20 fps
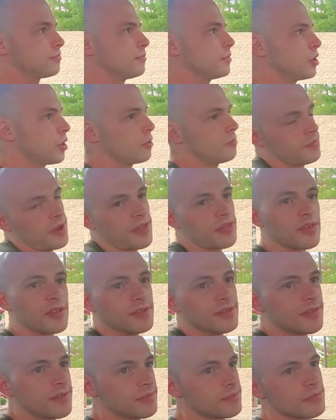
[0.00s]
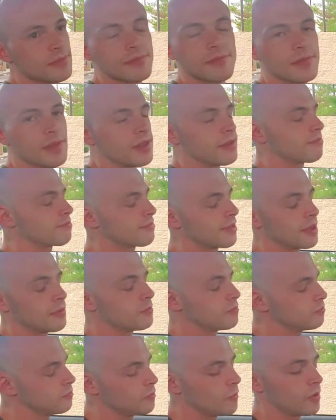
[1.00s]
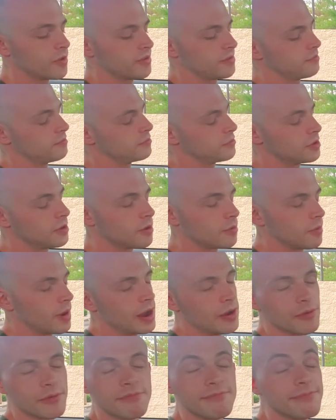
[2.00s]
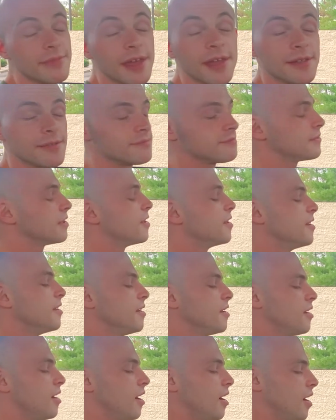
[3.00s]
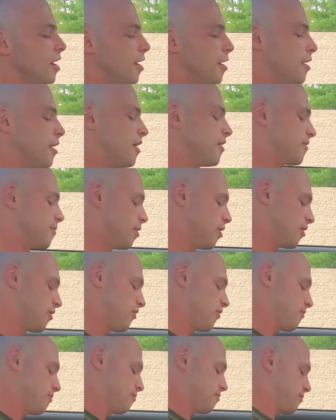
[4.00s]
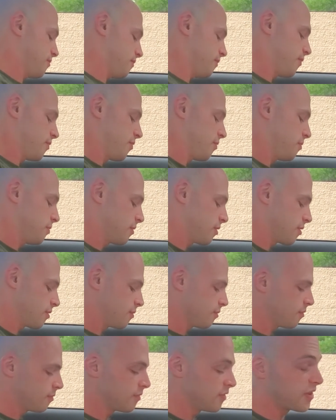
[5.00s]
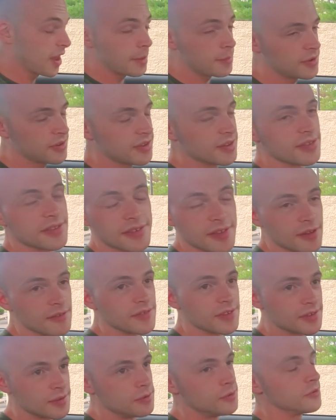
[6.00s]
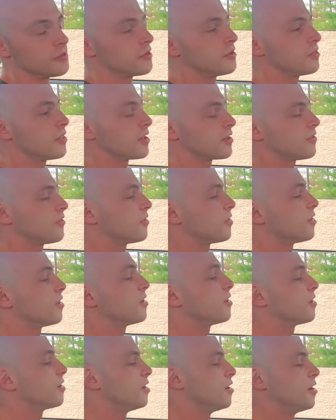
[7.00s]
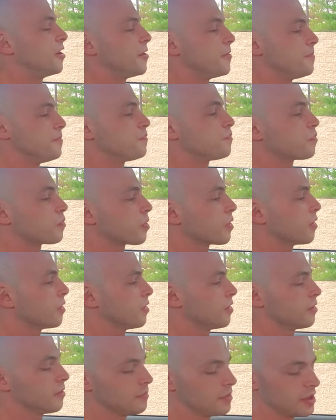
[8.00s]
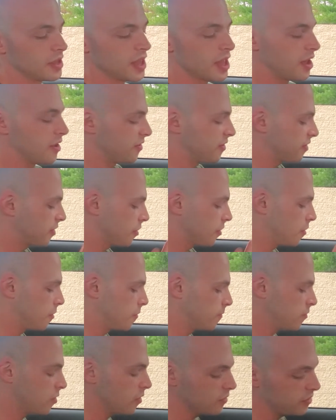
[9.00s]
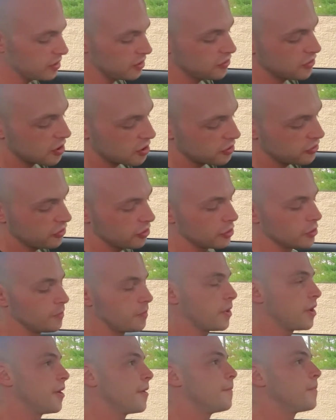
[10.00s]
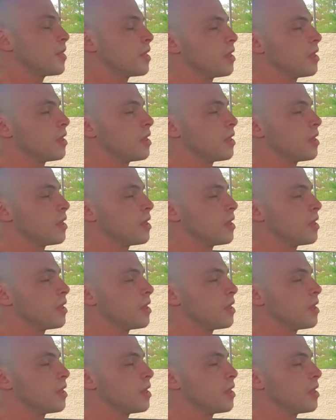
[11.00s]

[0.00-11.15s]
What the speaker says: you know, methods, and that wasn't around then as much. Cybersyn stuff is cool though, like Chile. But yeah, so toasted cheddar chalupa,